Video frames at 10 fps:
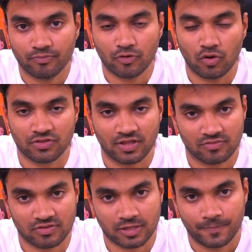
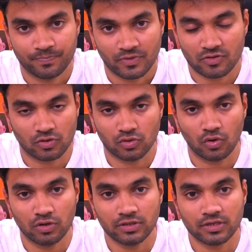courses. So
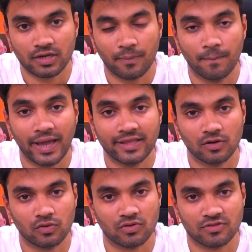don't buy
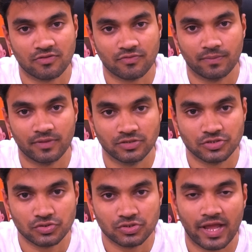the courses from the
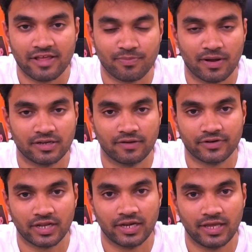institute as part of
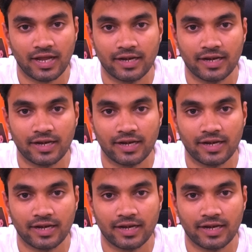training.